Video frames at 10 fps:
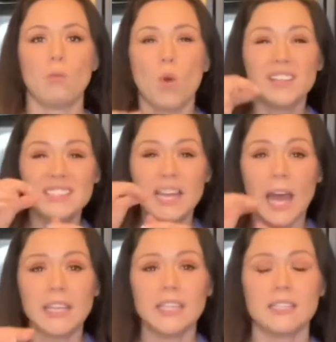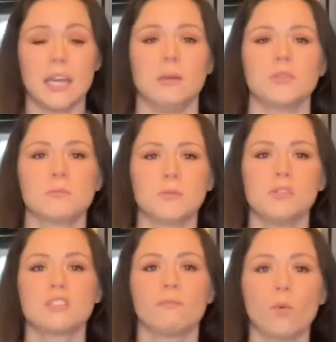1 tiny tablespoon
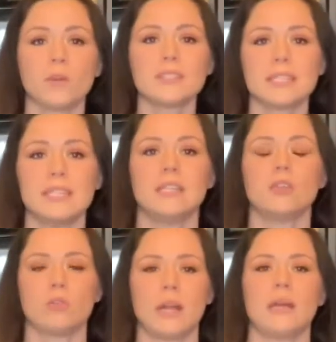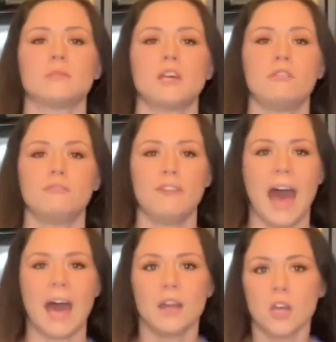is 14 grams of
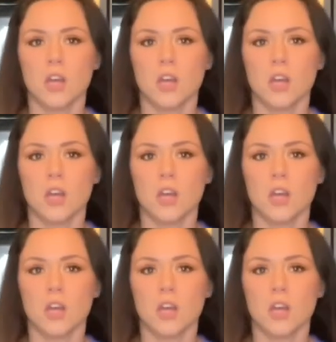fat.